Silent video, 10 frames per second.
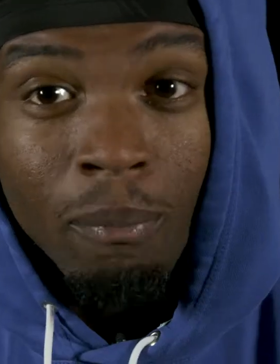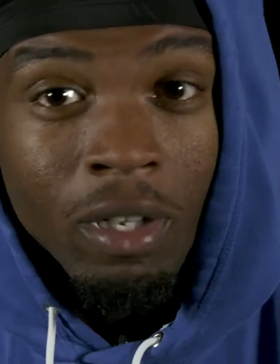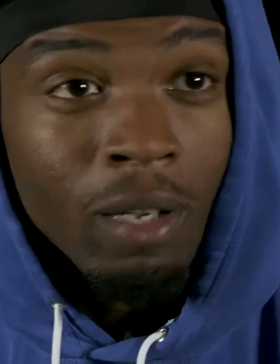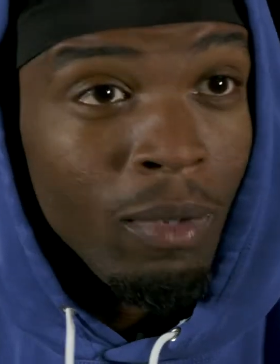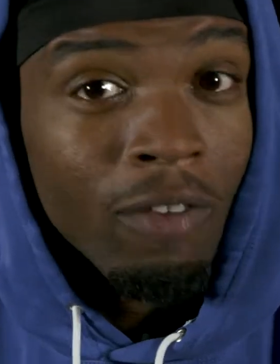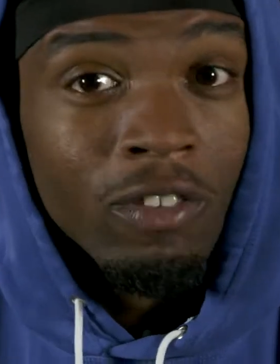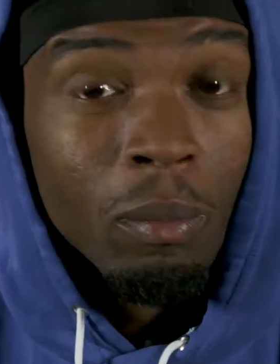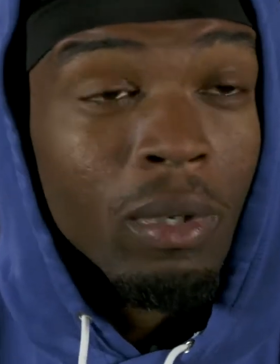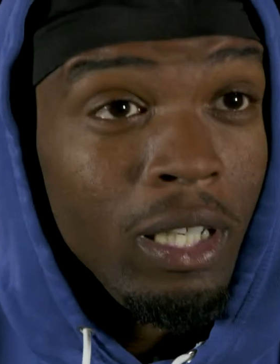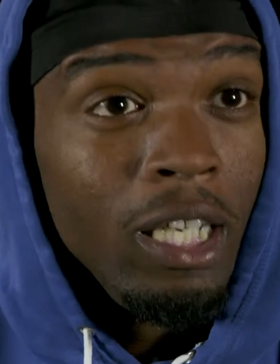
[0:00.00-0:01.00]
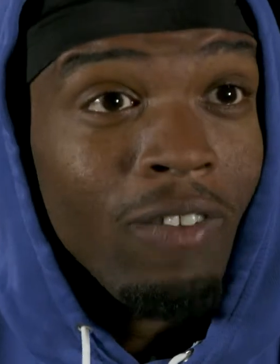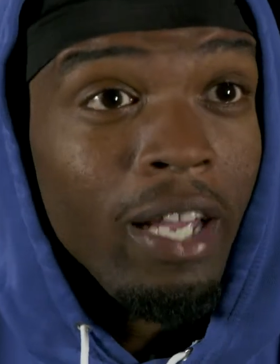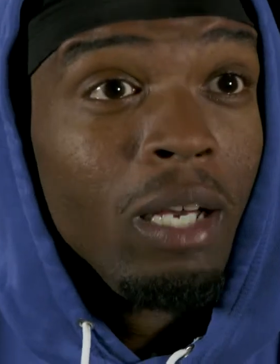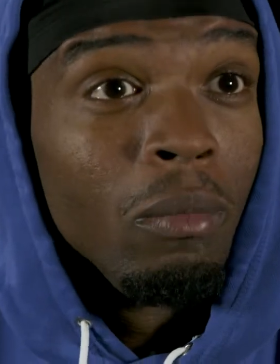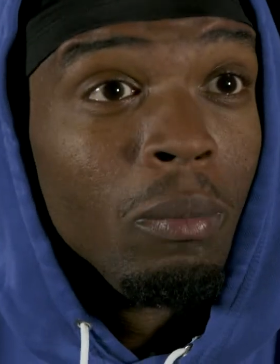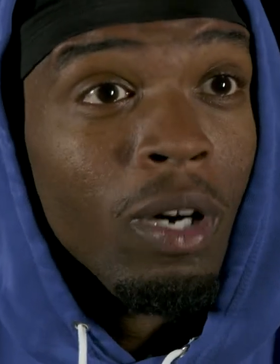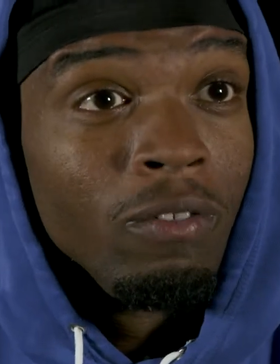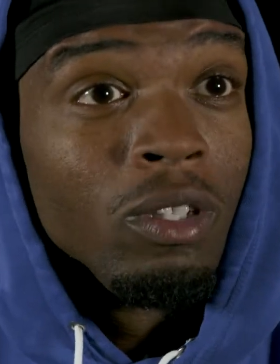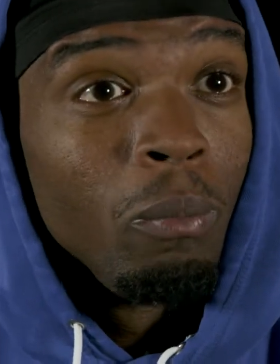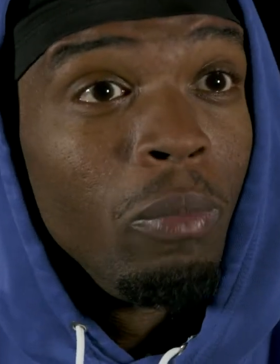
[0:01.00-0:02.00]
I definitely believe I am
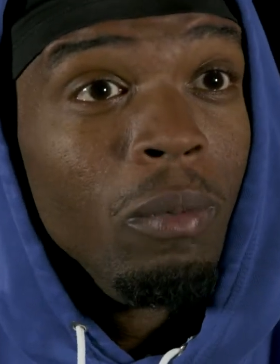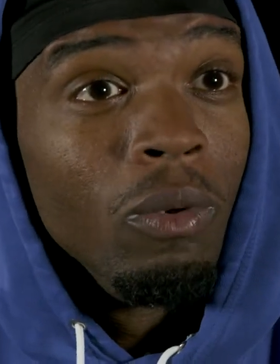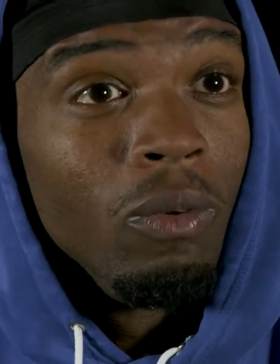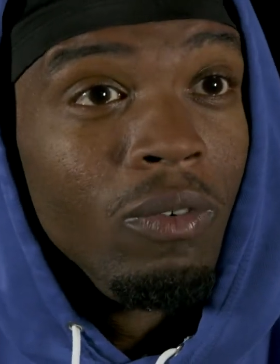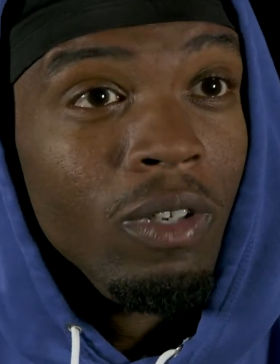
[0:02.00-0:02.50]
above some people.